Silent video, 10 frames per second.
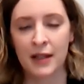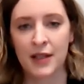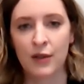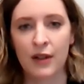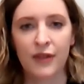
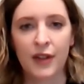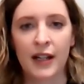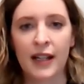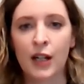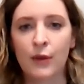So if they're
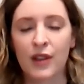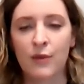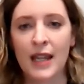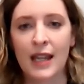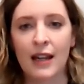here with
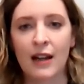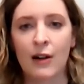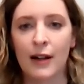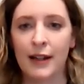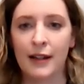me
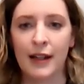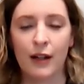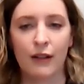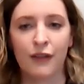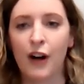on,
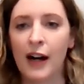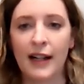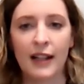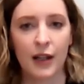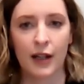a
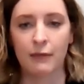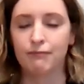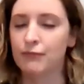Friday, the